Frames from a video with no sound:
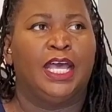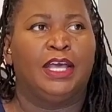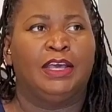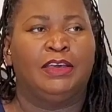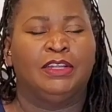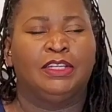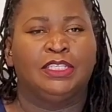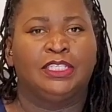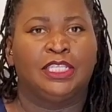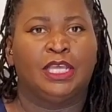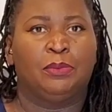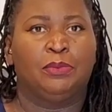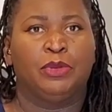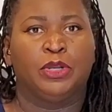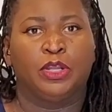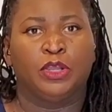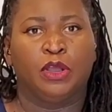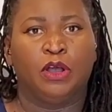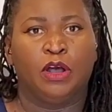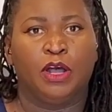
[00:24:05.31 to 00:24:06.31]
at a
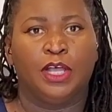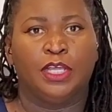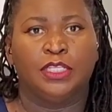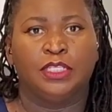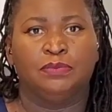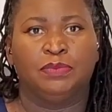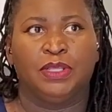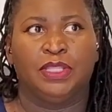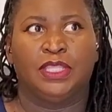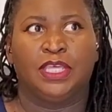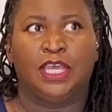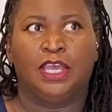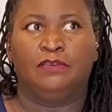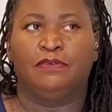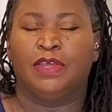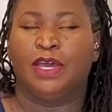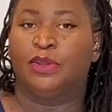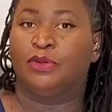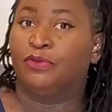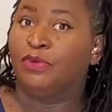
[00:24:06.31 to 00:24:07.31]
separate cost, but they have
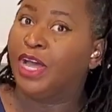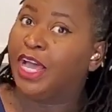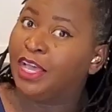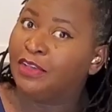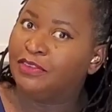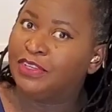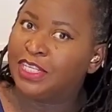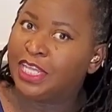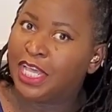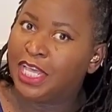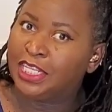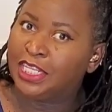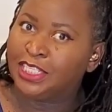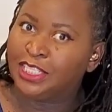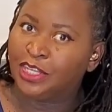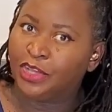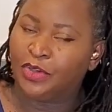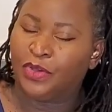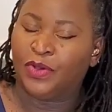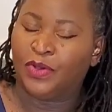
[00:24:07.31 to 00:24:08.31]
not arrived yet,
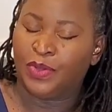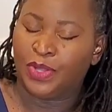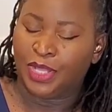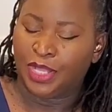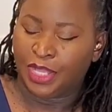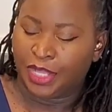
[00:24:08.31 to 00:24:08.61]
so